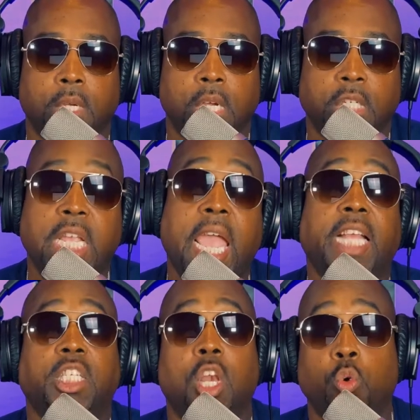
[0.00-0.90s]
She
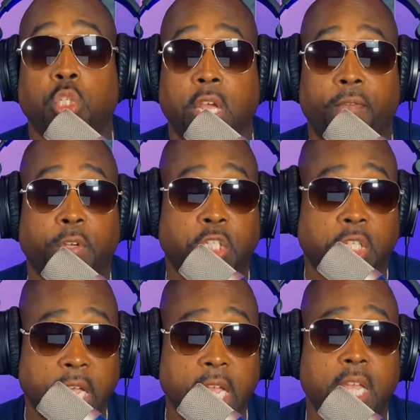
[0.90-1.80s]
has low
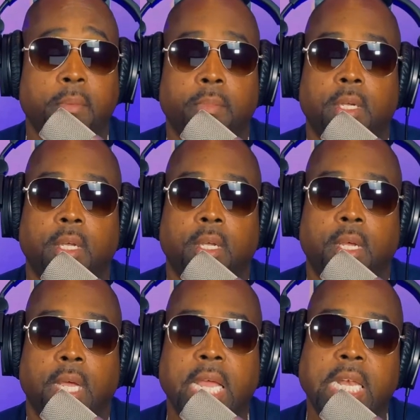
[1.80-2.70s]
self-esteem.
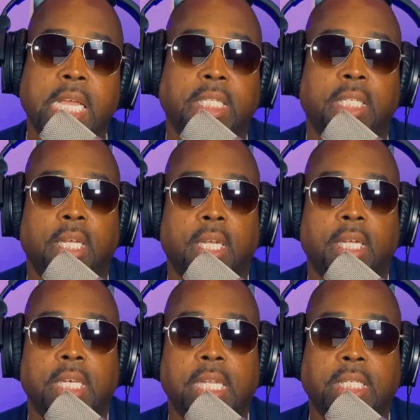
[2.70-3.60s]
And
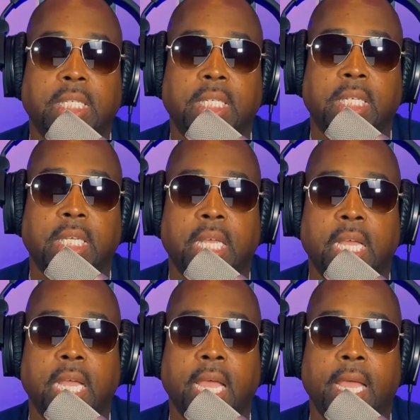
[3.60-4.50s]

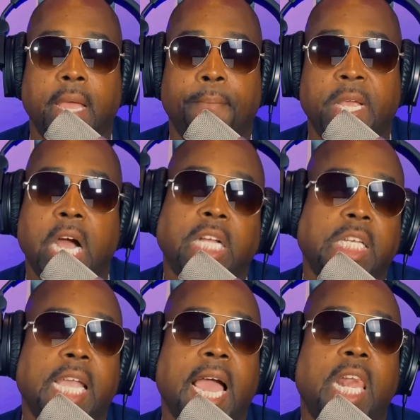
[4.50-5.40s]
because
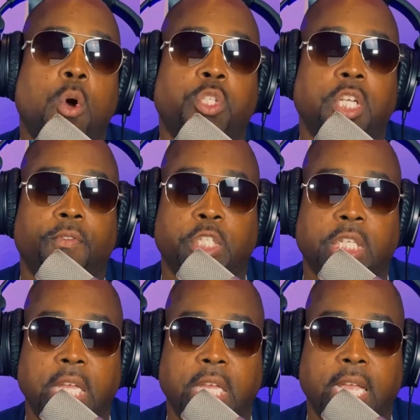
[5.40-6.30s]
she got low
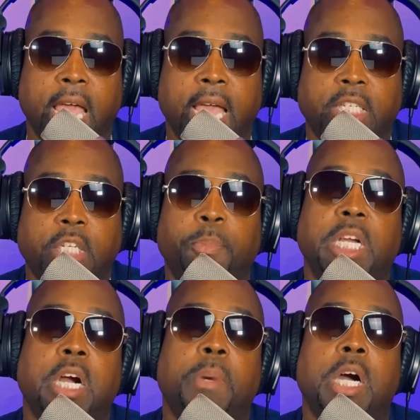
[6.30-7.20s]
self-esteem, guys, she
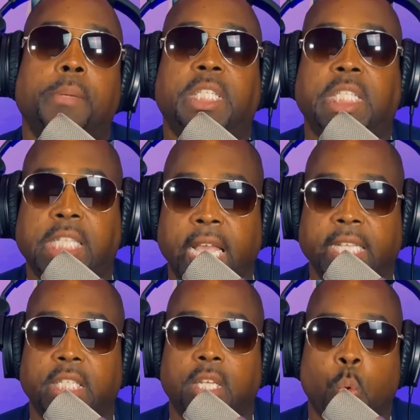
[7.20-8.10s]
become
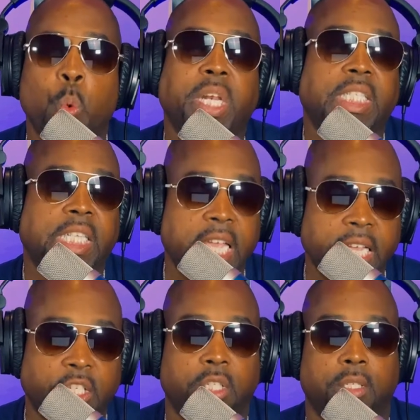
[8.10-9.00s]
obsessed with
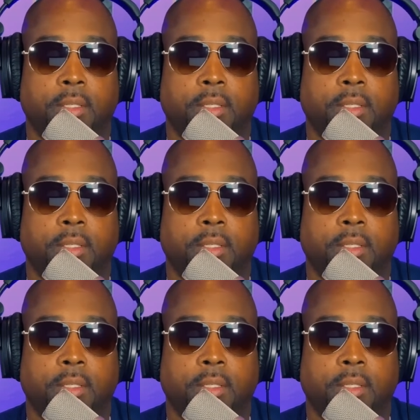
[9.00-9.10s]
attention.